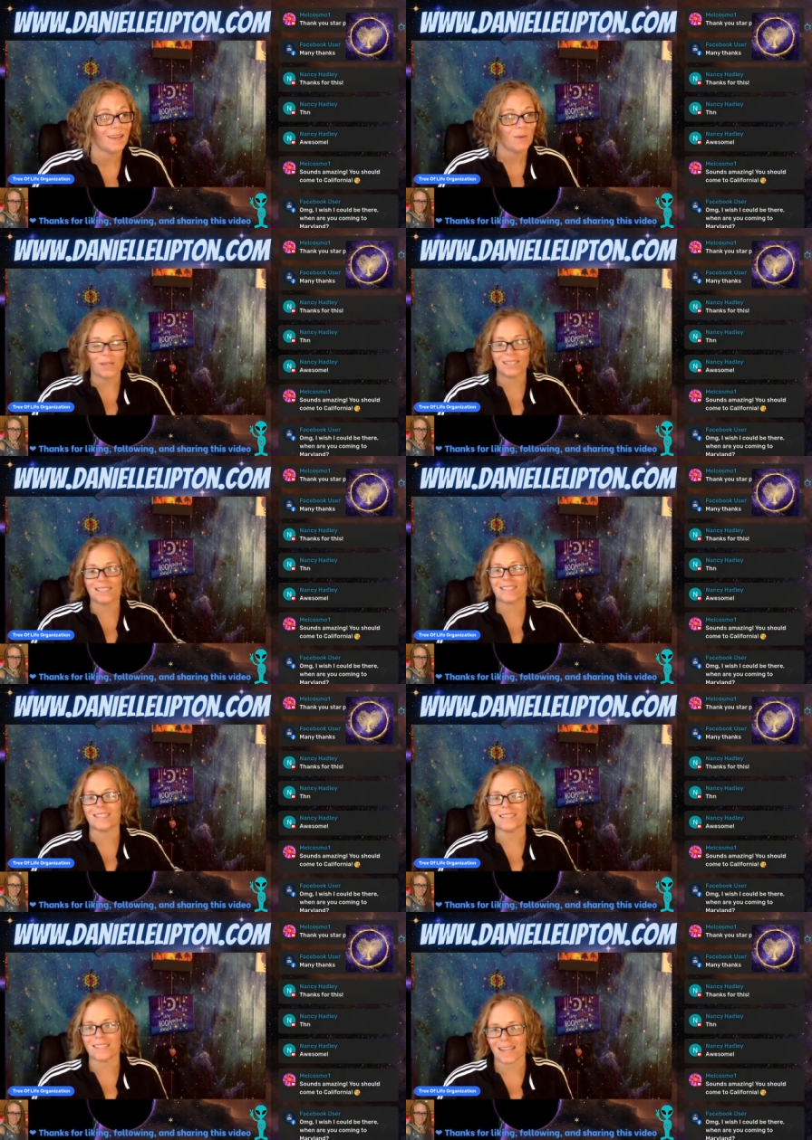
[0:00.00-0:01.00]
What does it
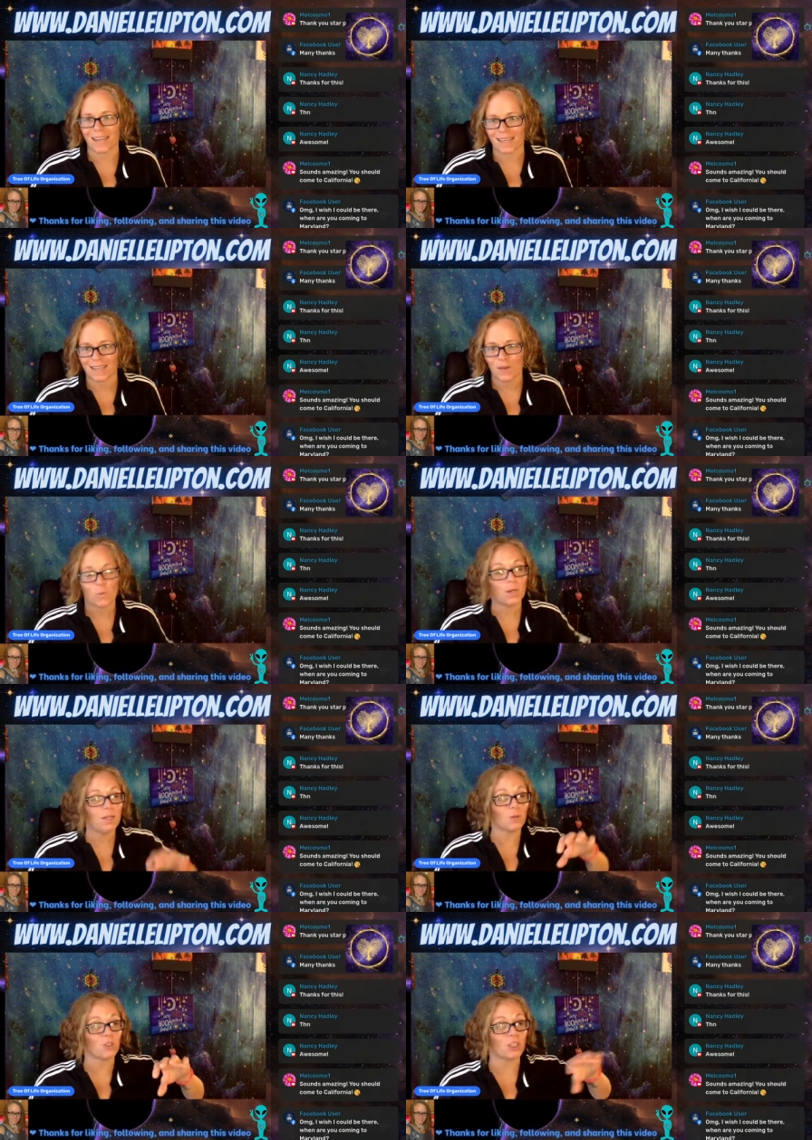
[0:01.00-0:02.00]
sense like? What do
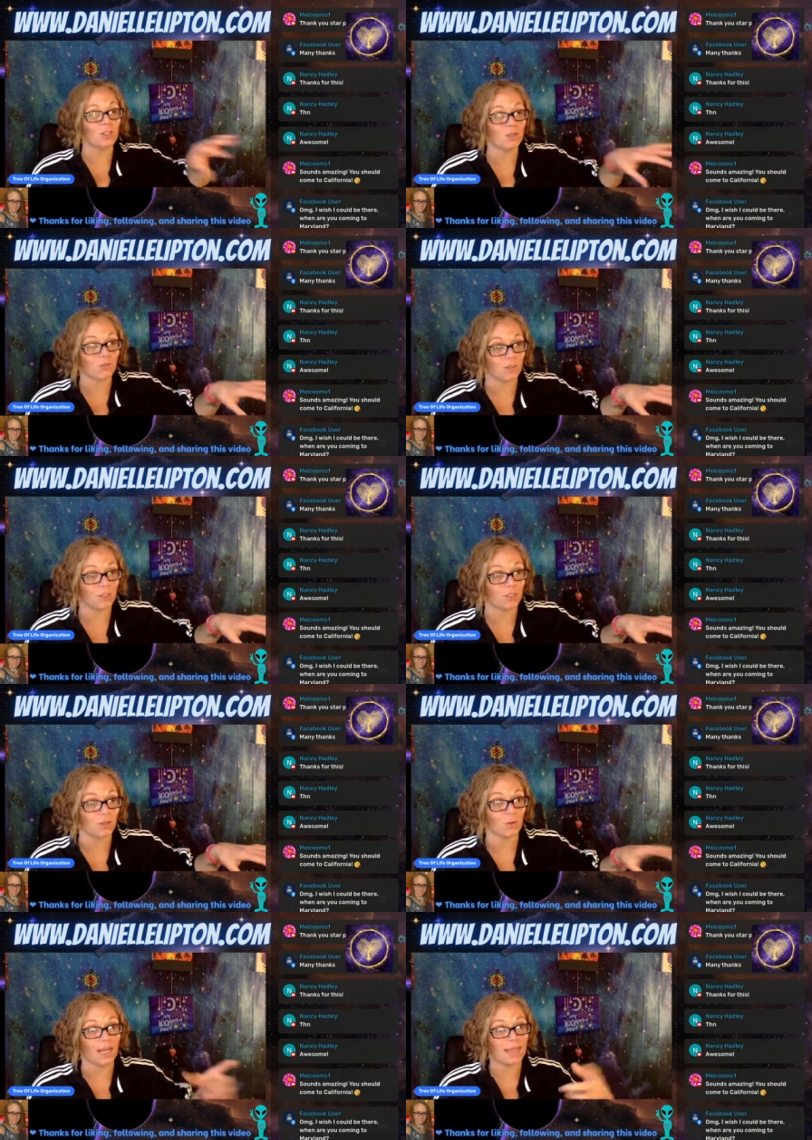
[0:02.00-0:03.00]
your children
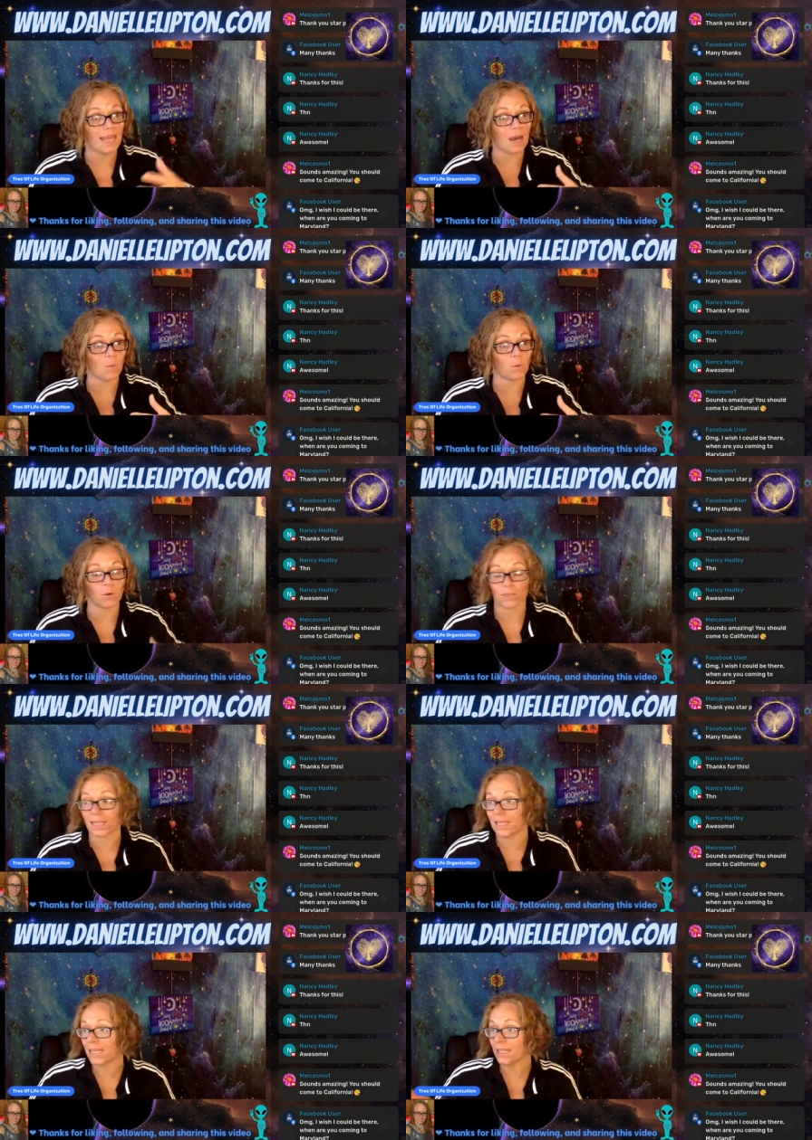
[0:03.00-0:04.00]
do in that world?
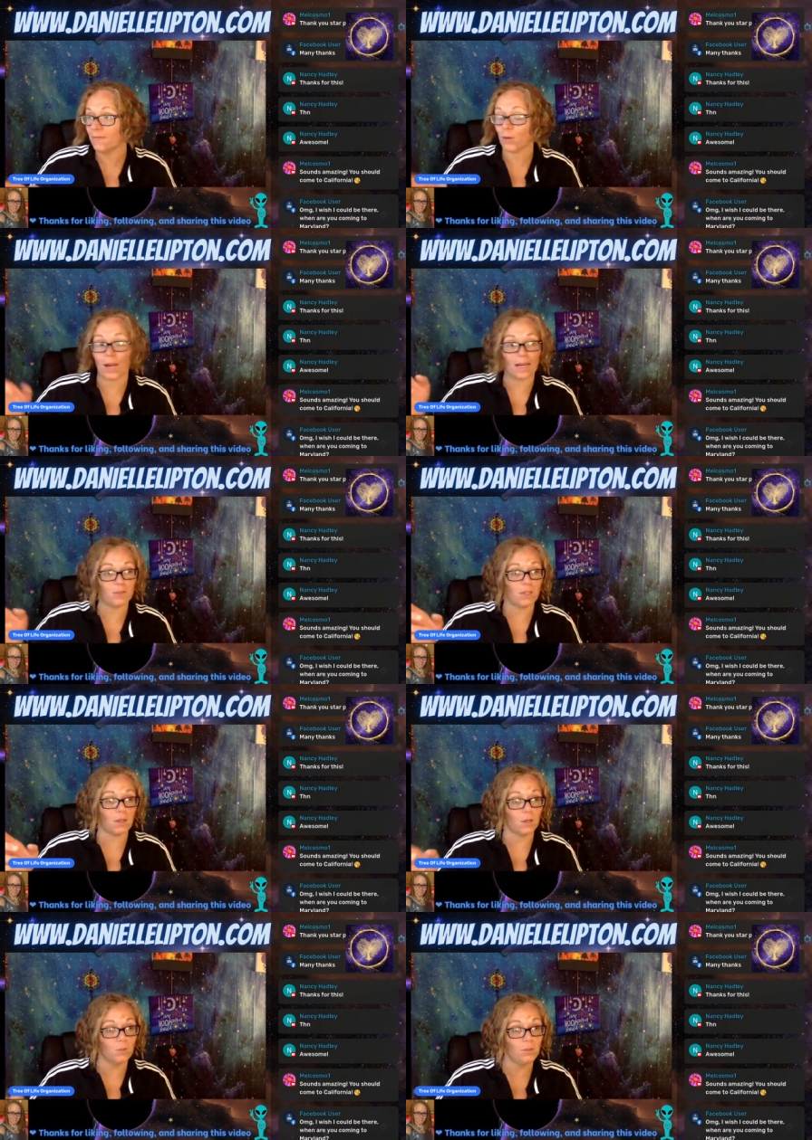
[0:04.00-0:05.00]
Can they leave your house
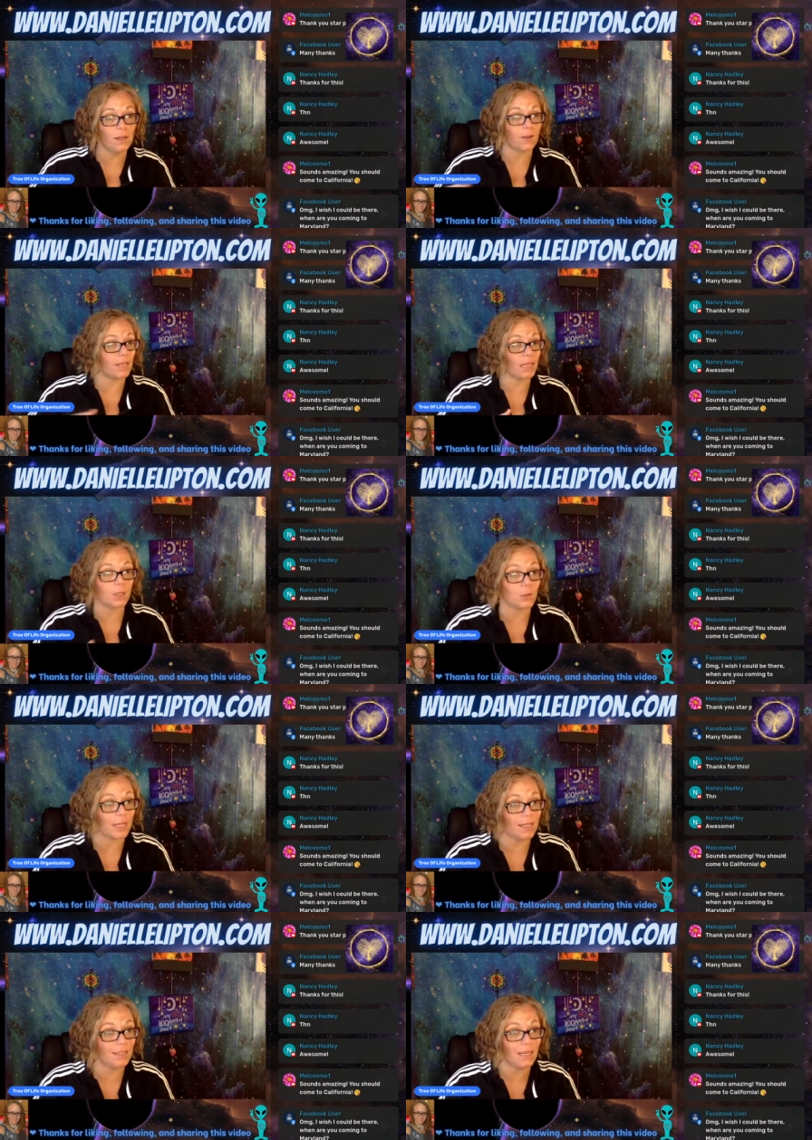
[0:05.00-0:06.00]
alone? Are they little
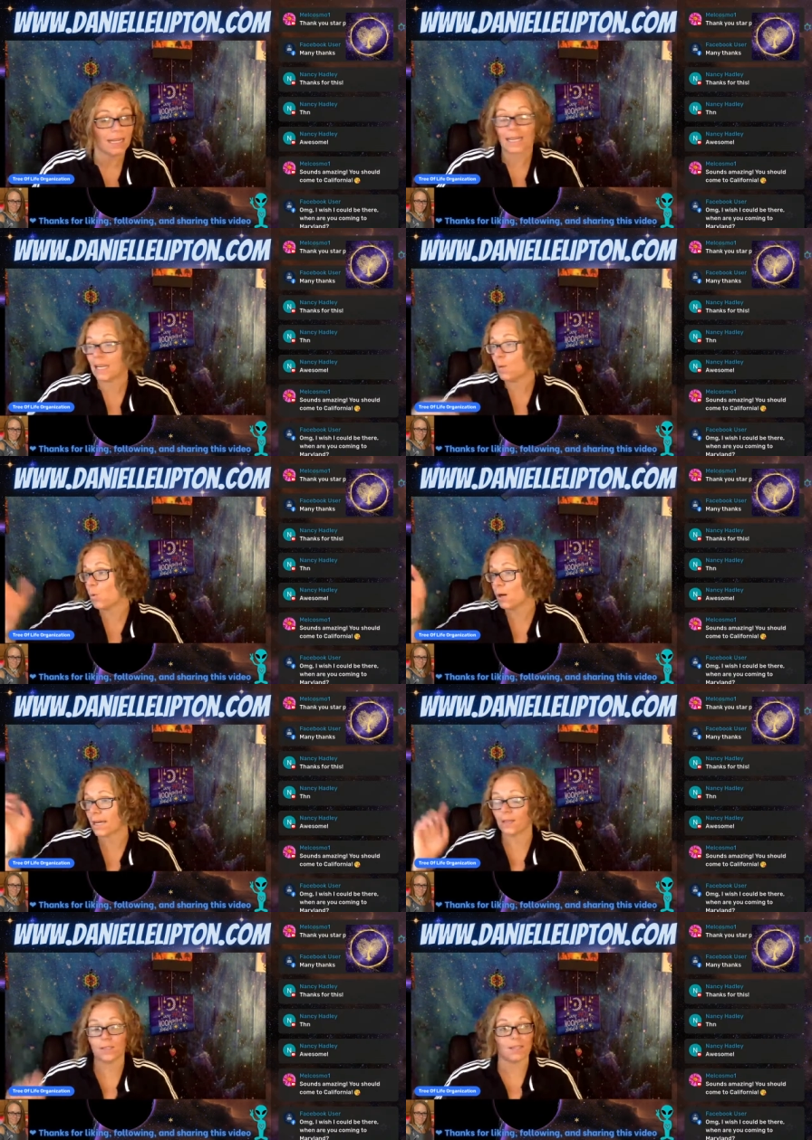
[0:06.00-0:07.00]
kids? Can they walk
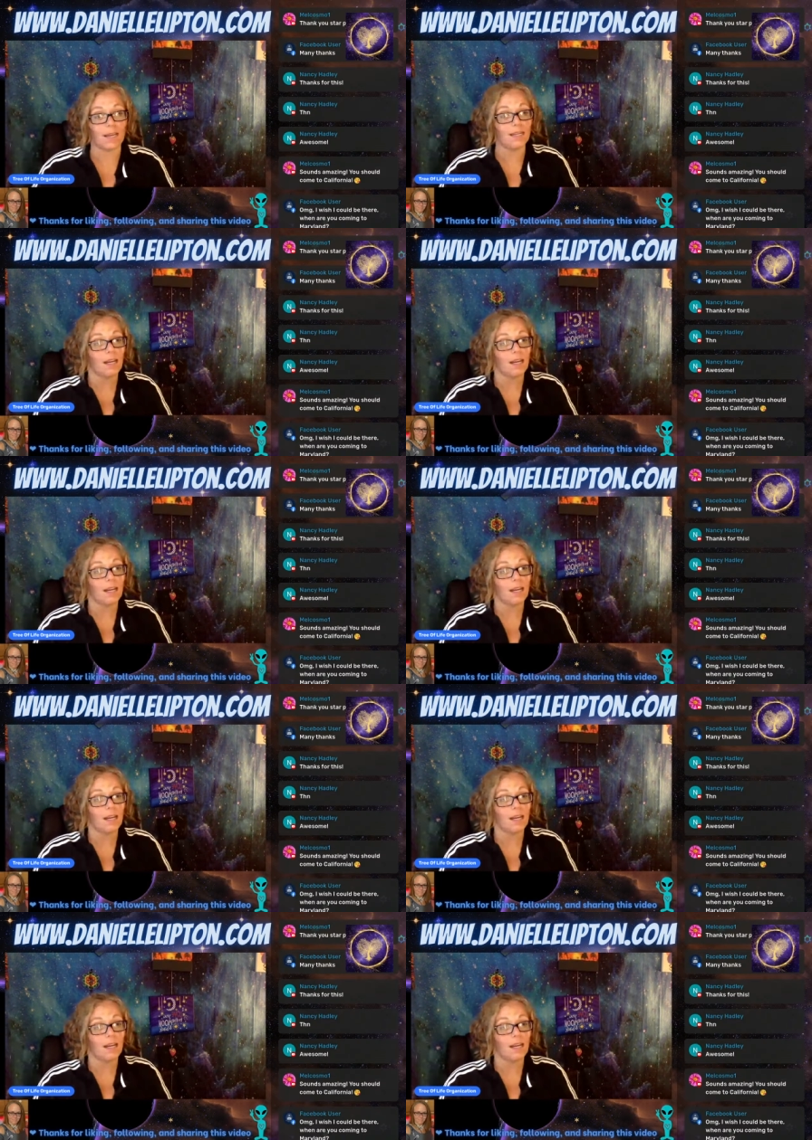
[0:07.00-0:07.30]
outside?